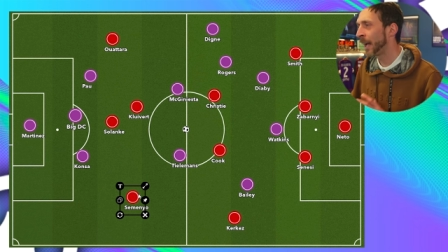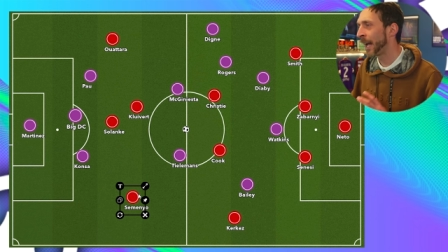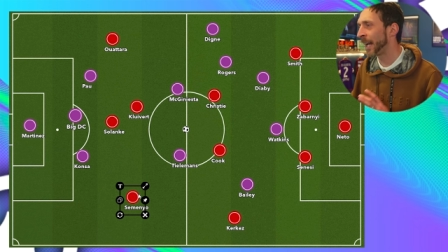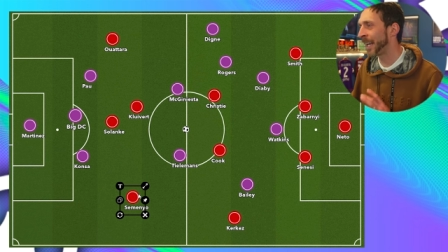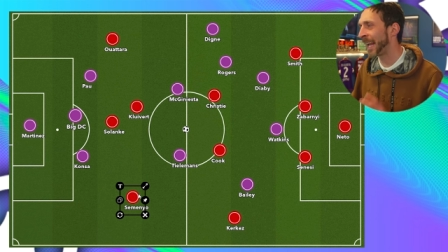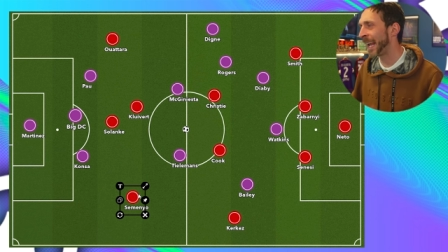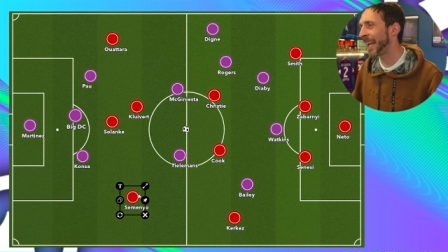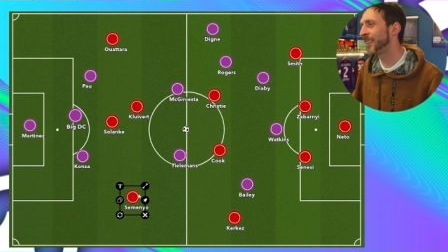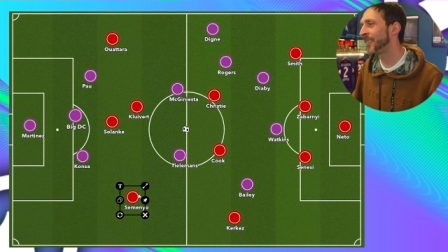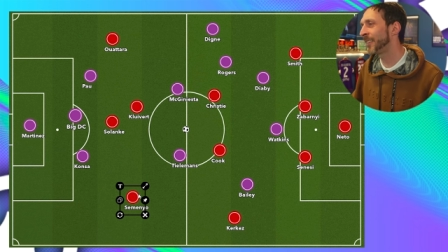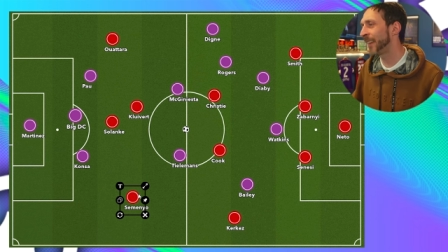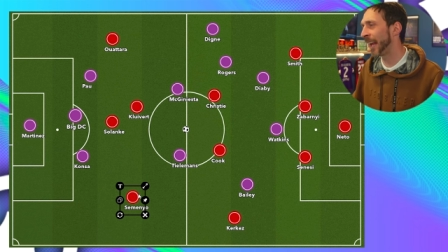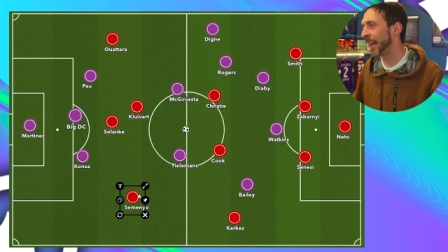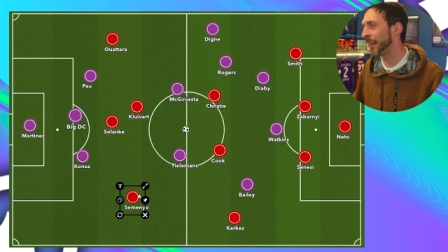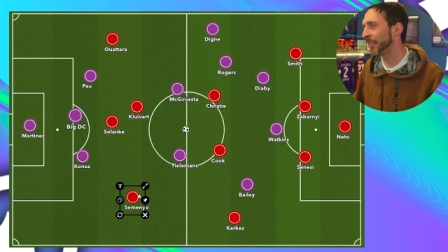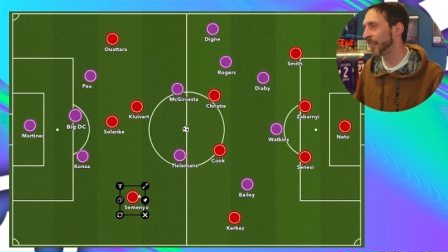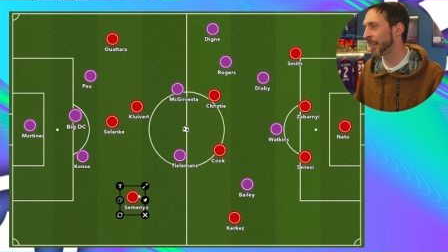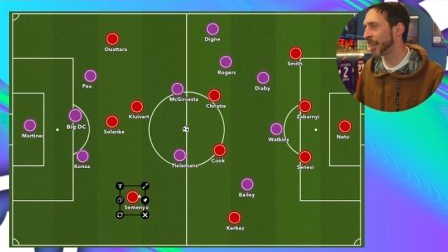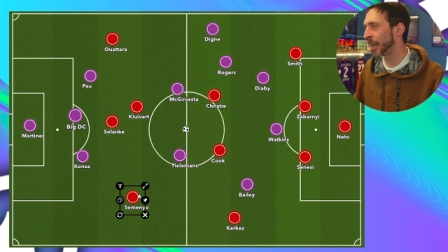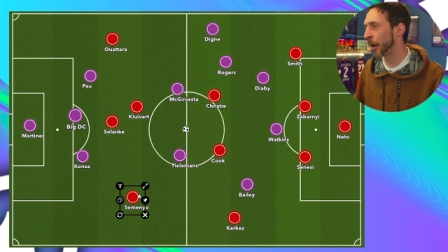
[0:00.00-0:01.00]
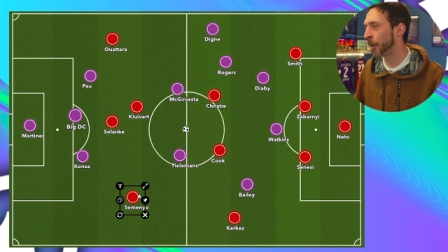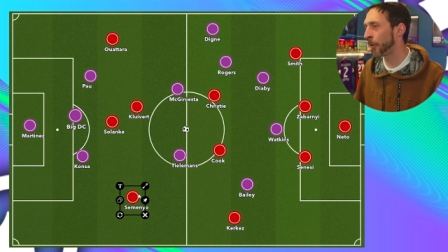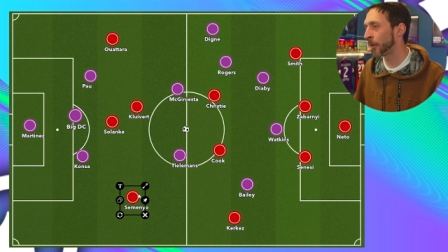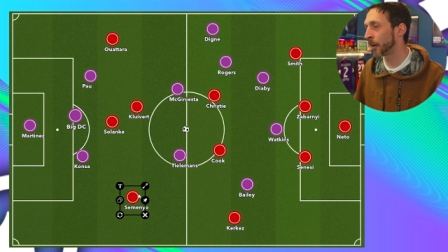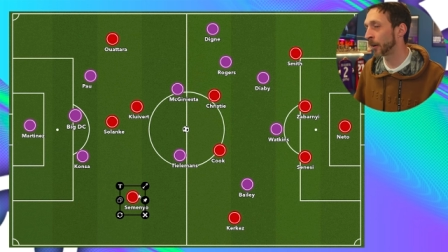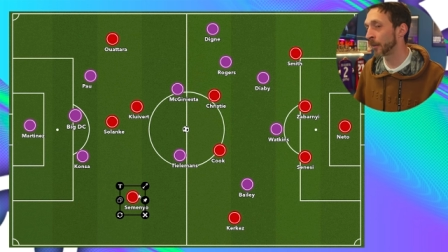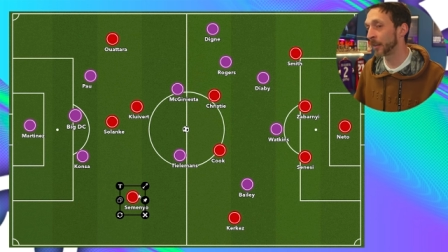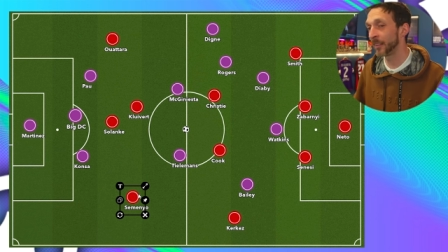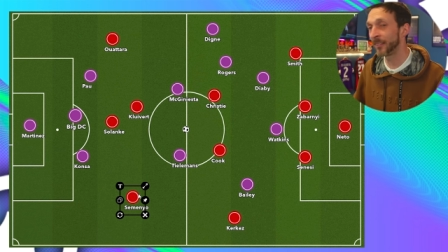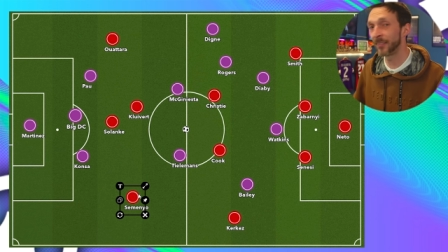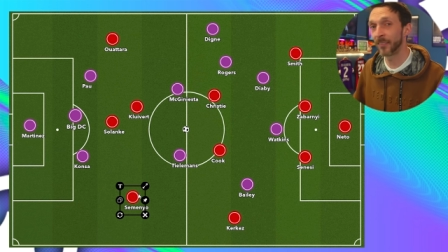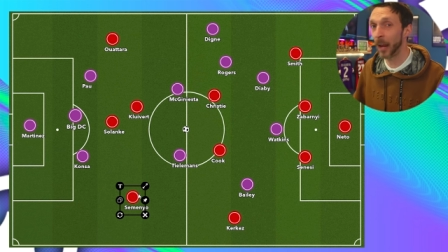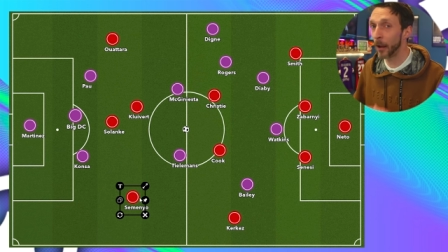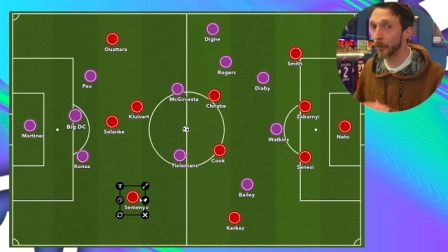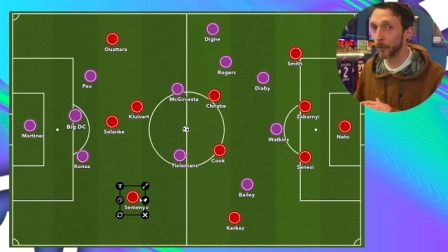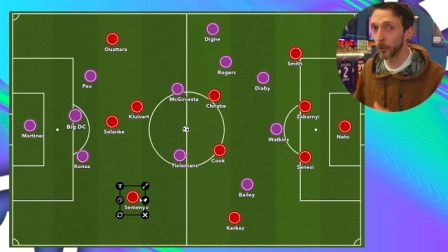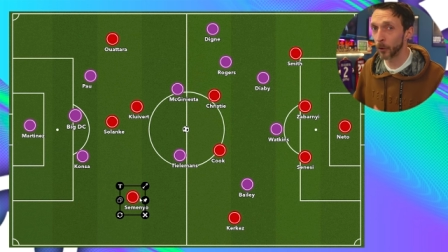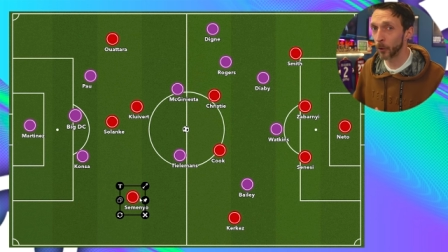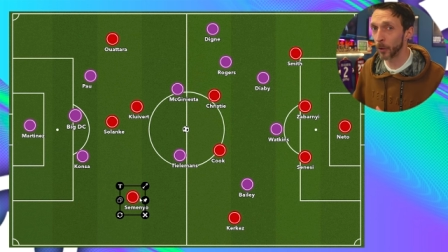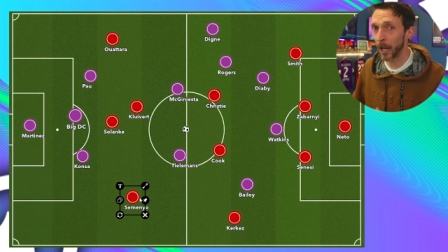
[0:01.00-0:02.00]
an end-to-end encounter that's
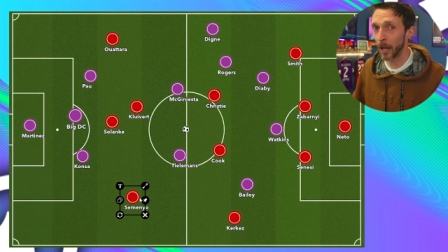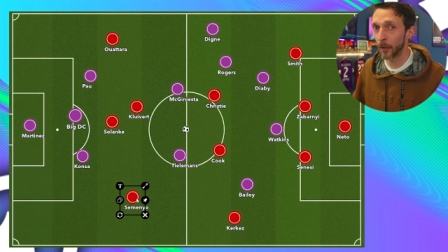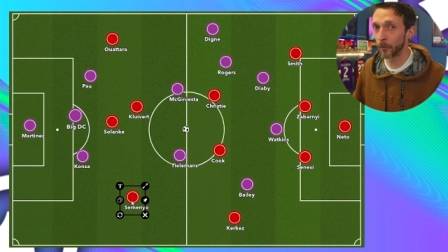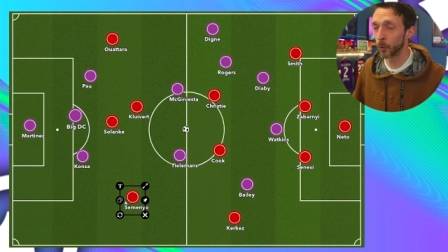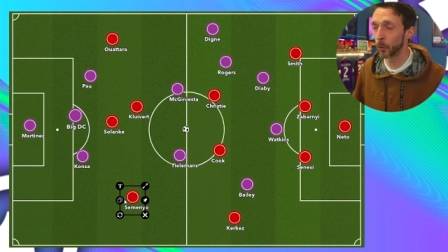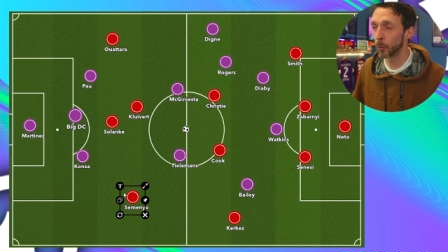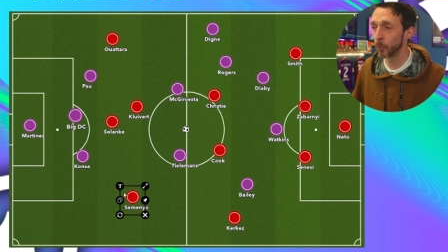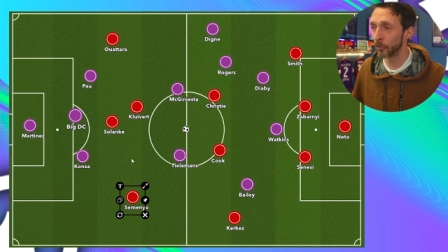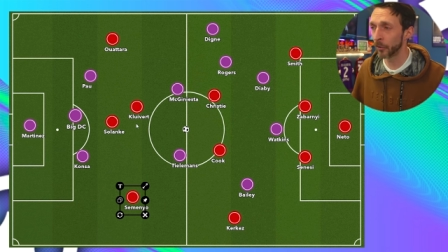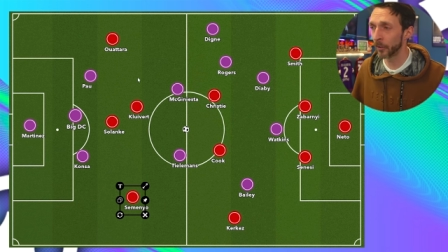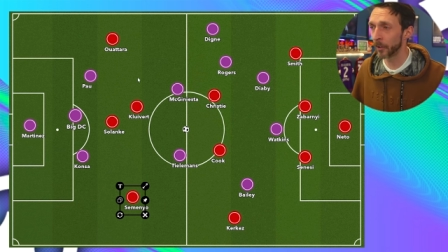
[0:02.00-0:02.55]
definitely going to have goals